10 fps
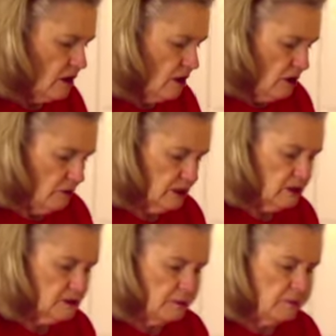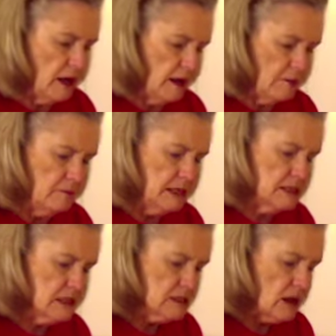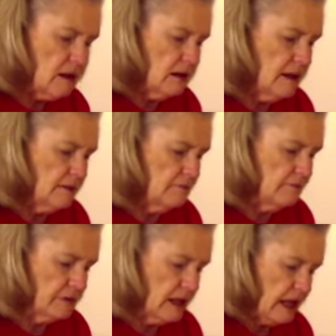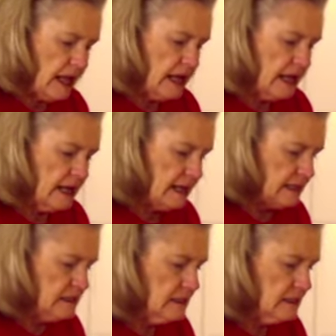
We're going to mix this all up and